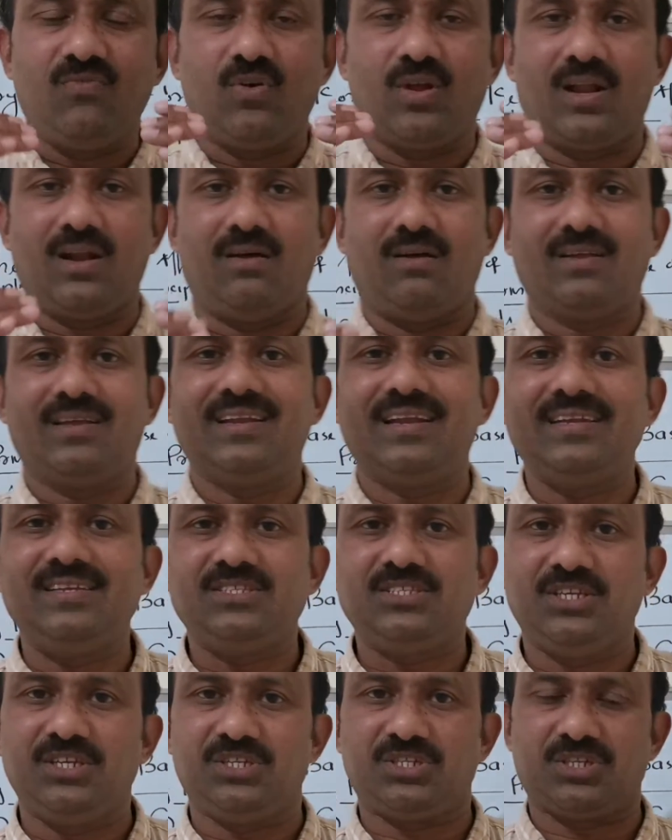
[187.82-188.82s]
an
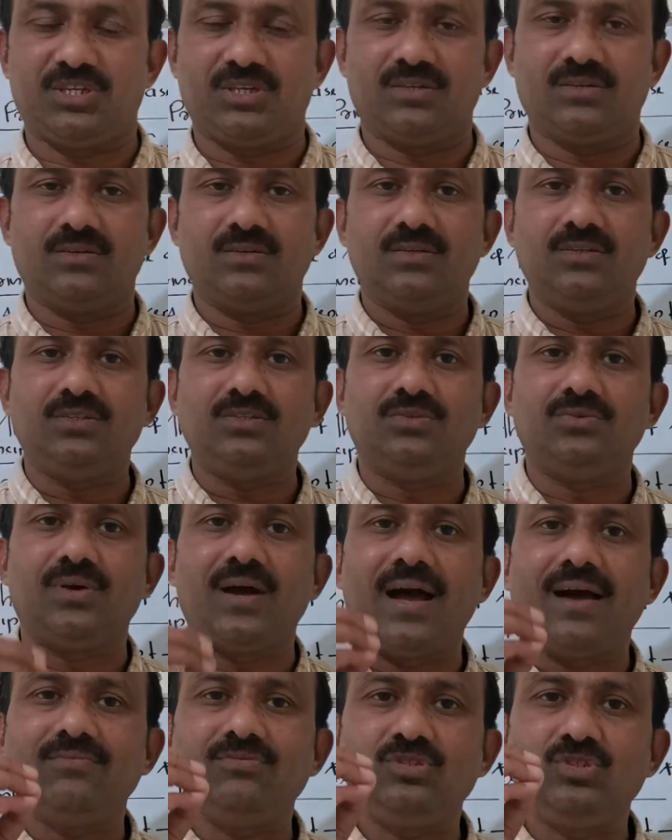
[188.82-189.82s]
organization, you
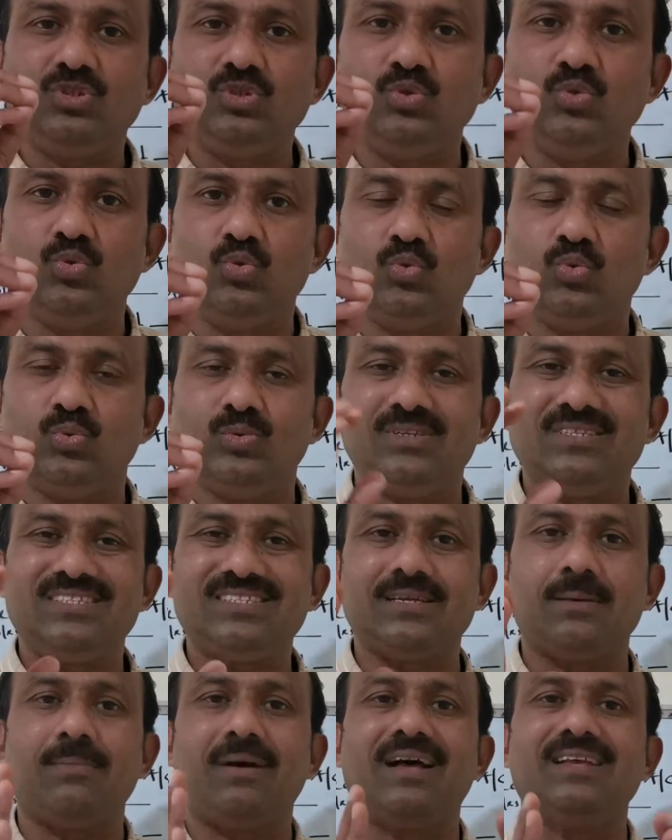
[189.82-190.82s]
have to do
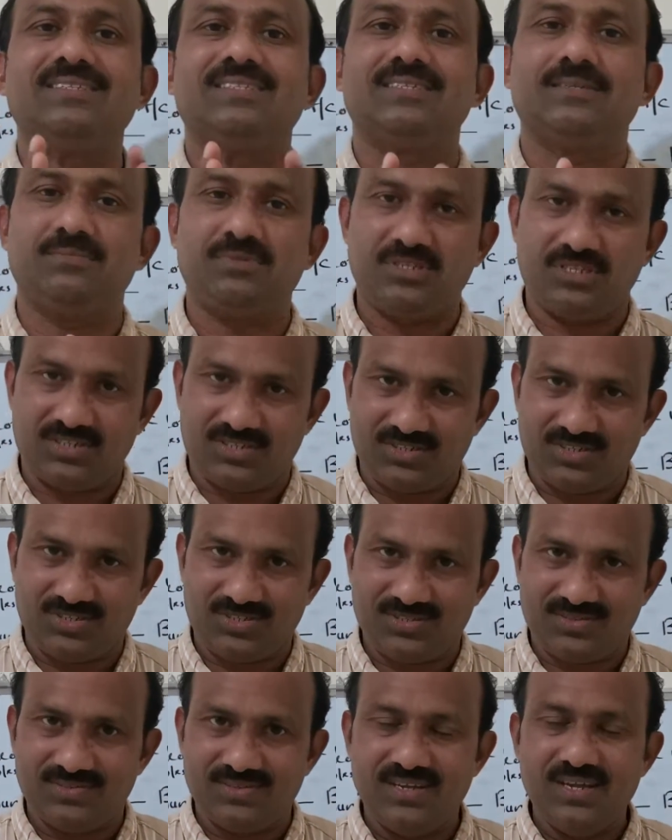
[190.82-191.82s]
some
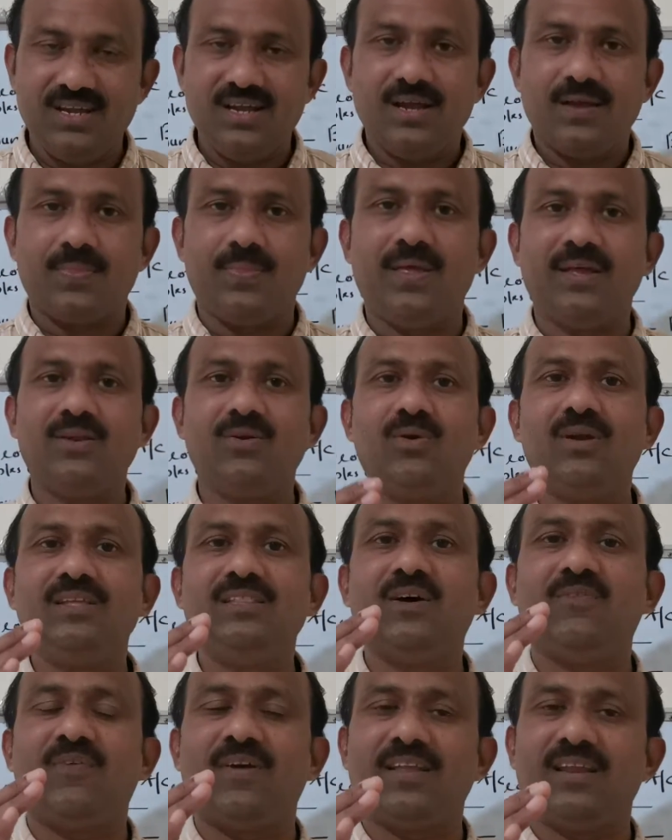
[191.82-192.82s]
assumptions. Then only
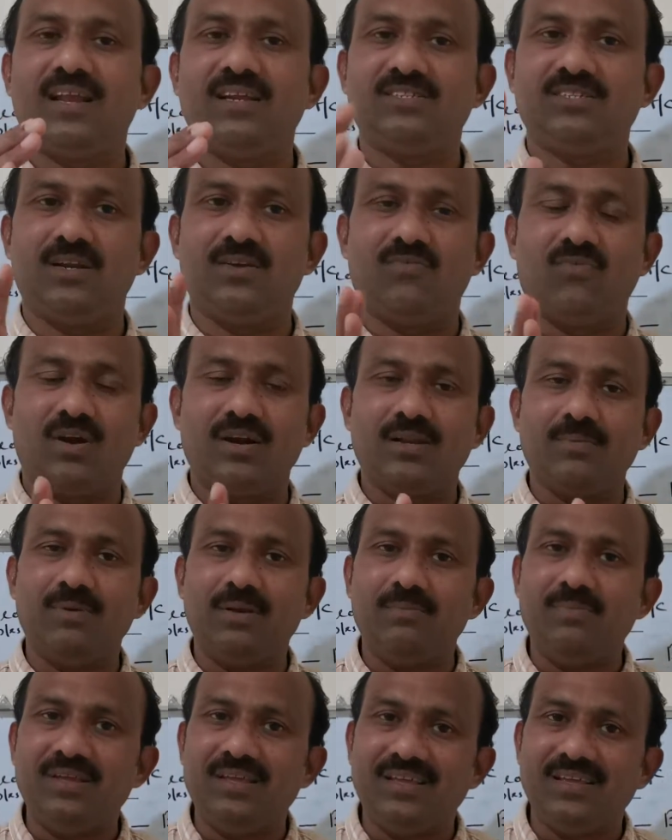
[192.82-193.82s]
the financial, what
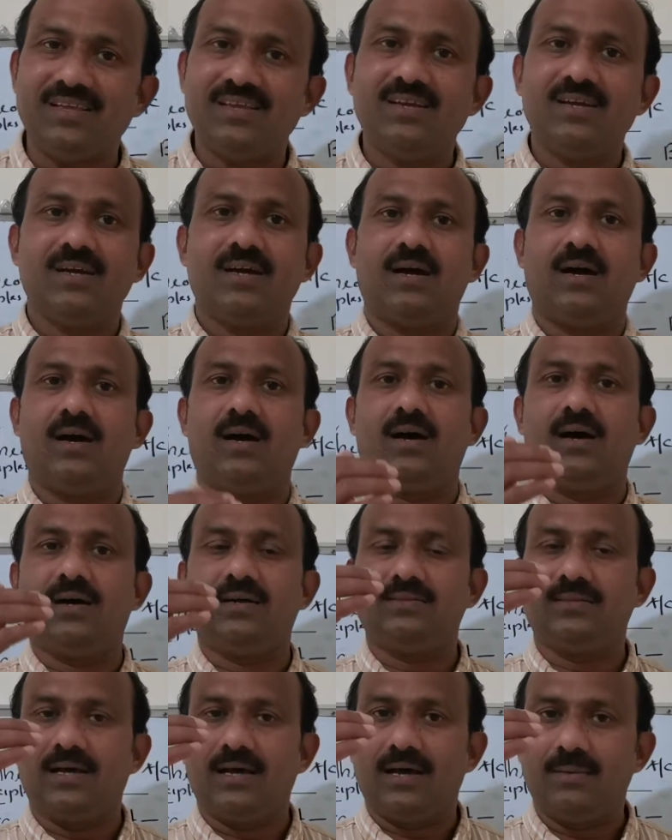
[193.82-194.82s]
will be
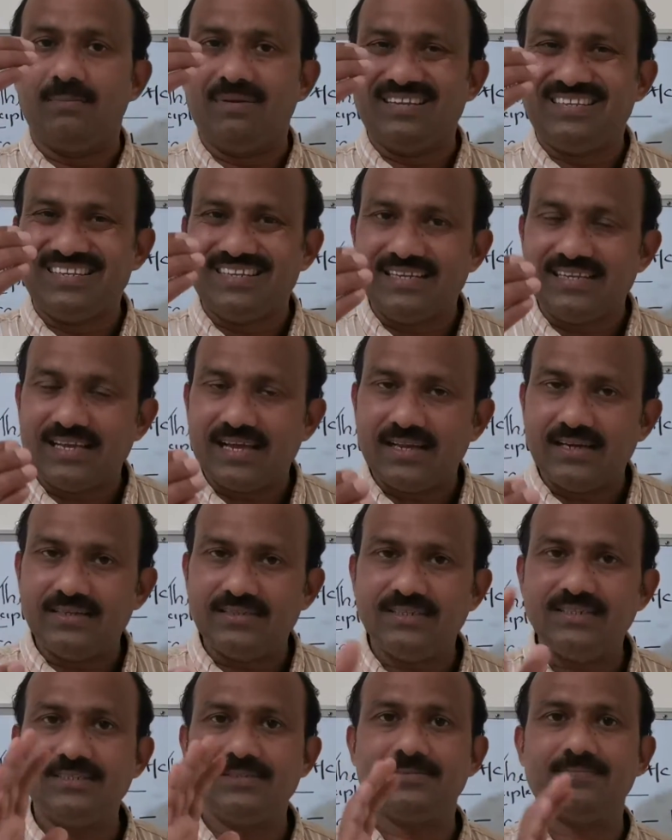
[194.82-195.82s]
the
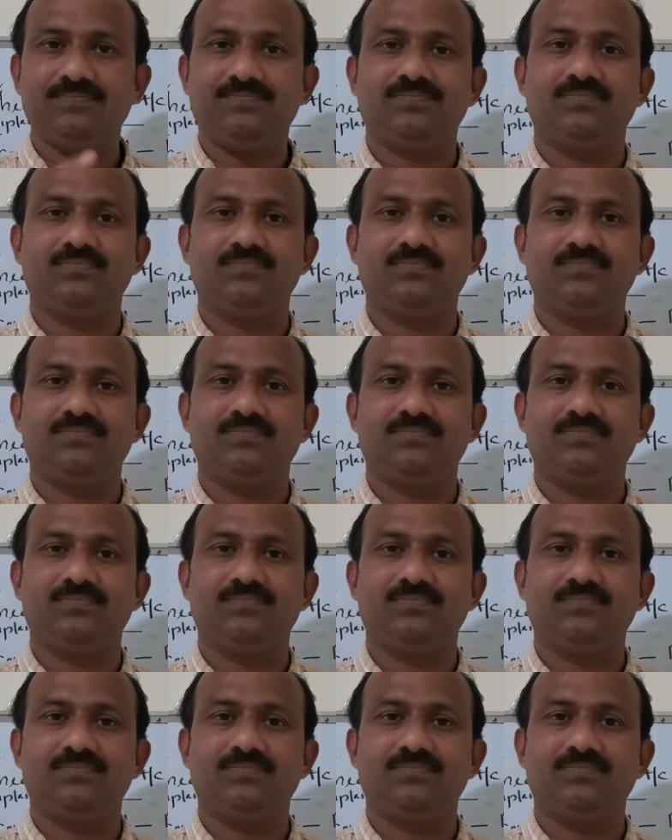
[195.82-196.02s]
materiality